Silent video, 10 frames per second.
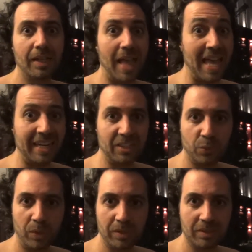and as
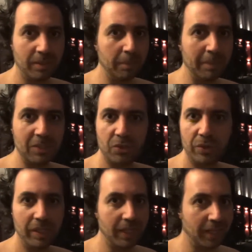well as the
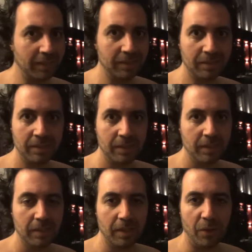mystery and
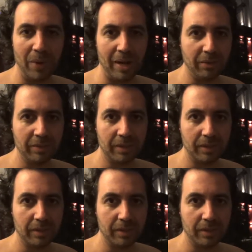around